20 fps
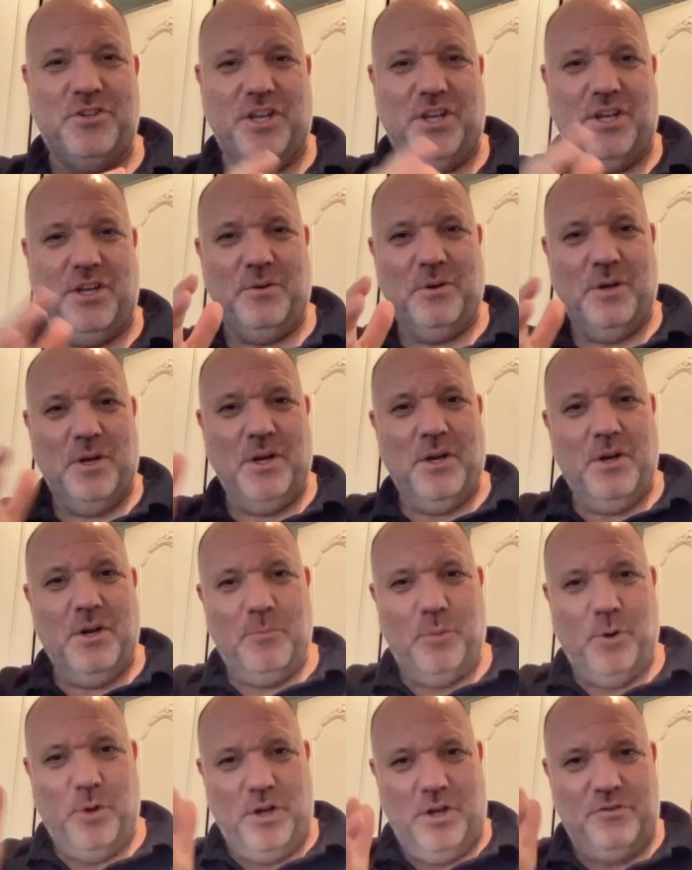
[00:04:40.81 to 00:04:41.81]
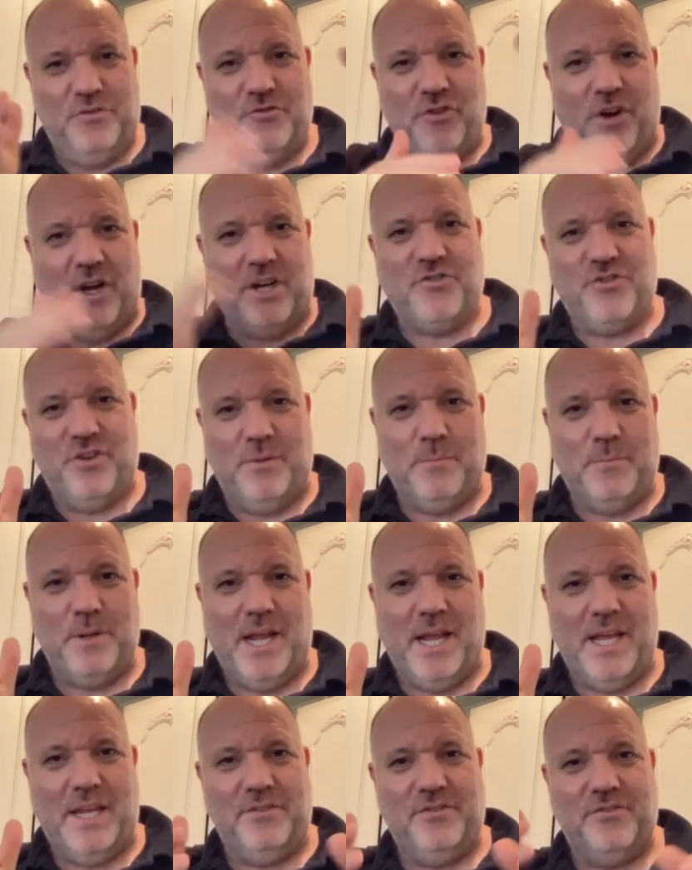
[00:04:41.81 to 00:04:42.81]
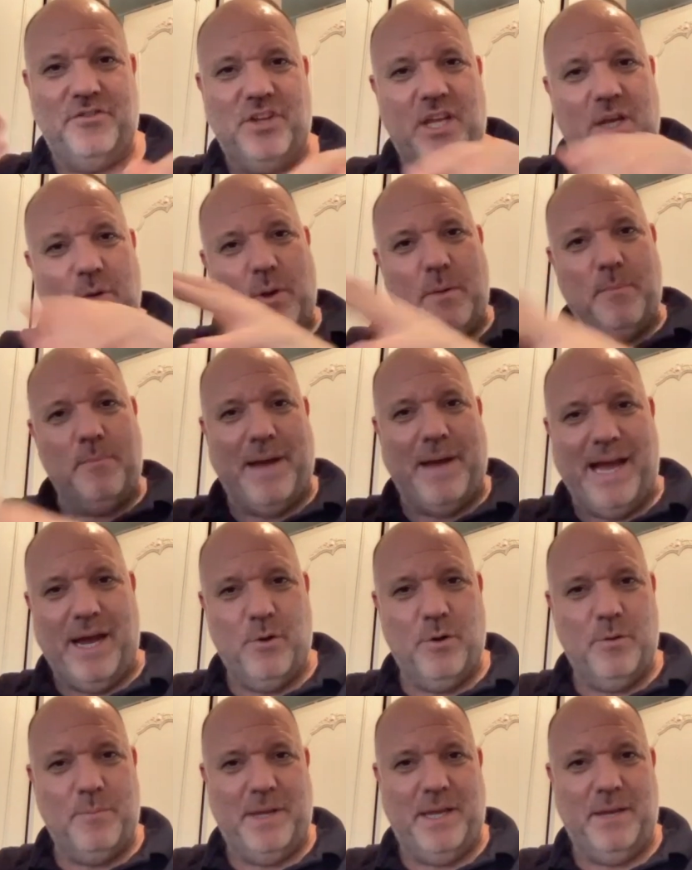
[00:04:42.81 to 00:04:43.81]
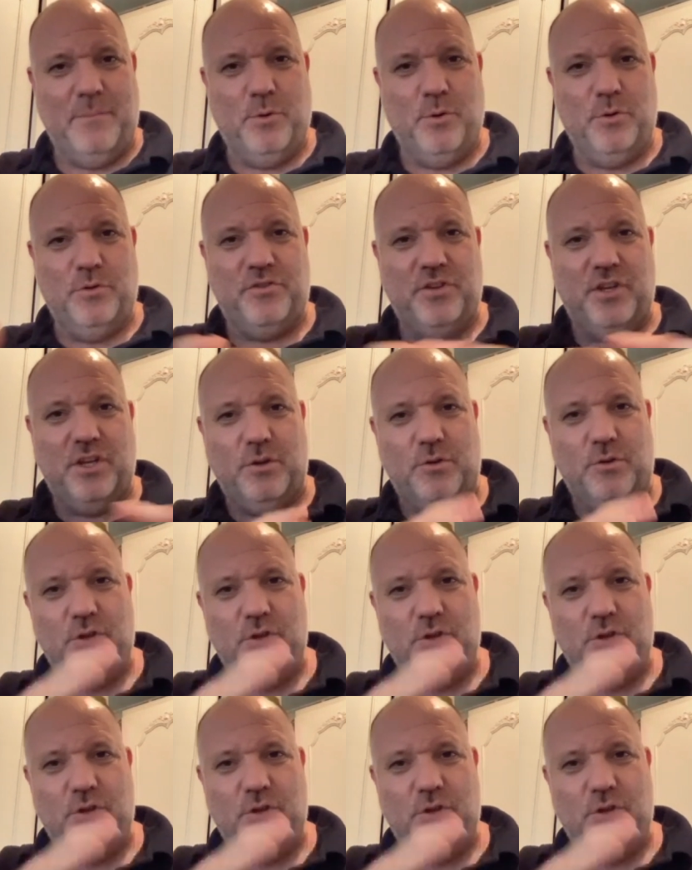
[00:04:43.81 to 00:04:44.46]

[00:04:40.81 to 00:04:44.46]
Do you put a structure in place? Do you empower people? Do you